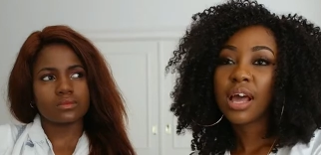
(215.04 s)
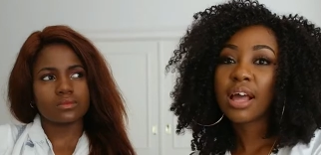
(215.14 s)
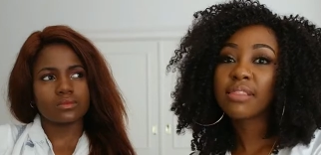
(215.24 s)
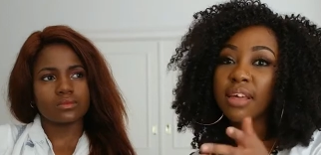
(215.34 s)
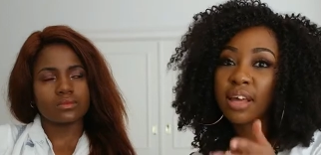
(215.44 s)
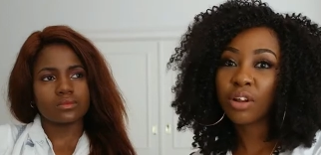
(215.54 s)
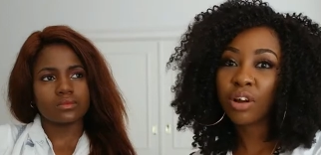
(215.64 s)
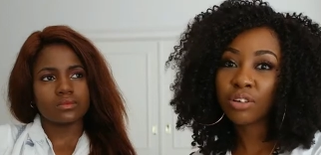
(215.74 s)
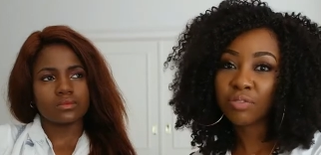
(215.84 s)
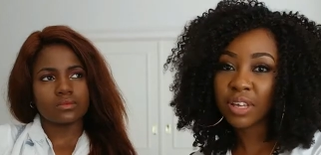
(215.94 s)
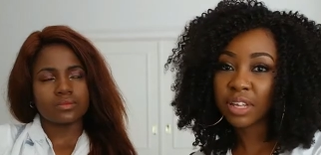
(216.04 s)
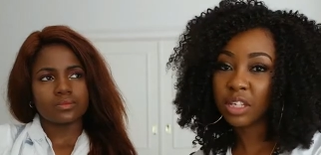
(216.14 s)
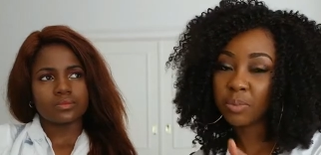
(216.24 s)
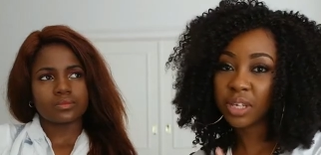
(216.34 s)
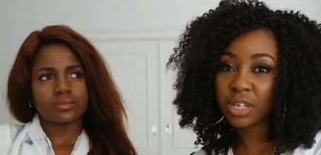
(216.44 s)
Speaker 1: and there are a lot of
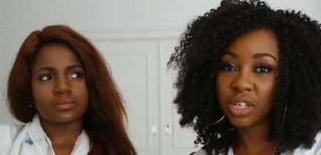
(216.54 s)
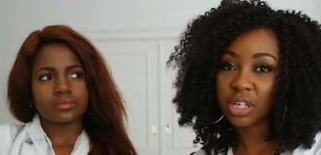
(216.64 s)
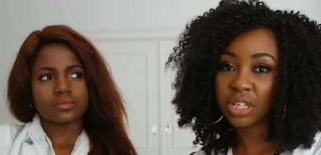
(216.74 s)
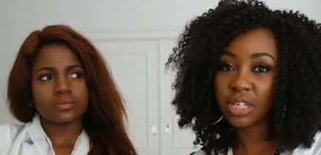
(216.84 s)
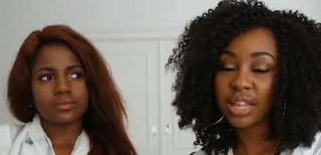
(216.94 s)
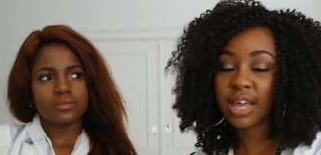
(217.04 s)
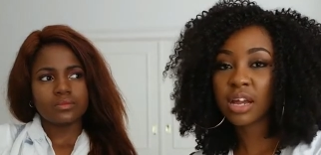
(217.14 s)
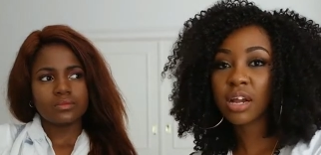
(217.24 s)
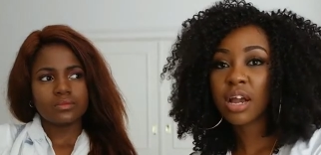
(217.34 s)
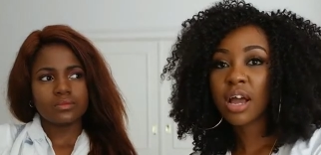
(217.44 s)
English-speaking churches there.